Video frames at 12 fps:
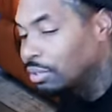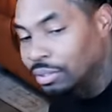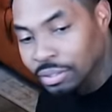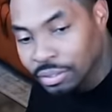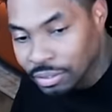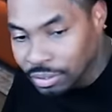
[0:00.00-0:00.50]
the
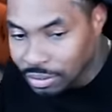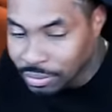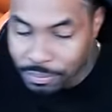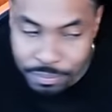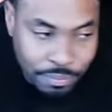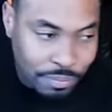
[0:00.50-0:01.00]
police
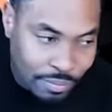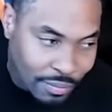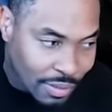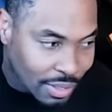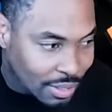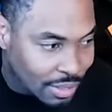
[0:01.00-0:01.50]
in the report
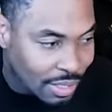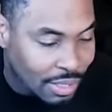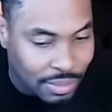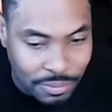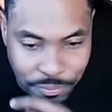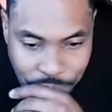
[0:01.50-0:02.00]
that they don't want
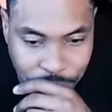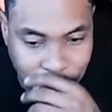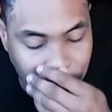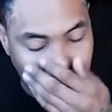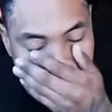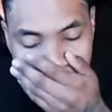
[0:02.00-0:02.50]
him.
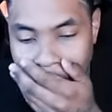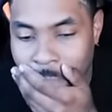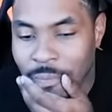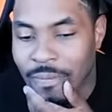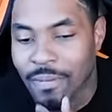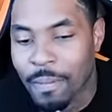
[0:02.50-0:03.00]
That's a,
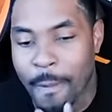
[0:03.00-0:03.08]
that's in the